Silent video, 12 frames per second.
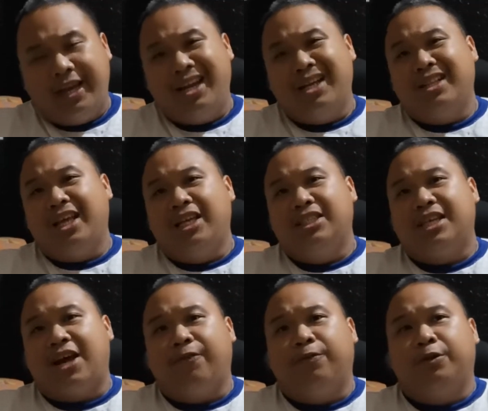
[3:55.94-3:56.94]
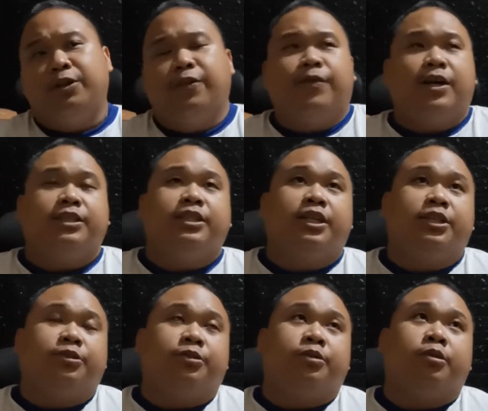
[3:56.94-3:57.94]
Ilang days after the
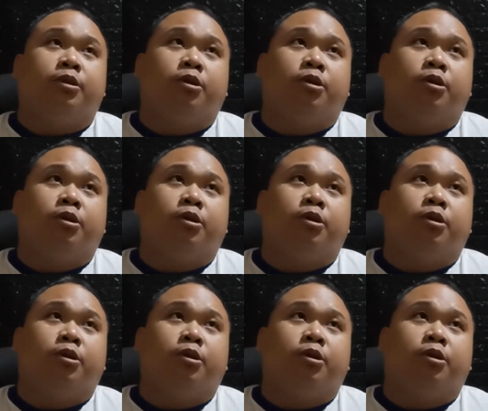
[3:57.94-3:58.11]
vaccination.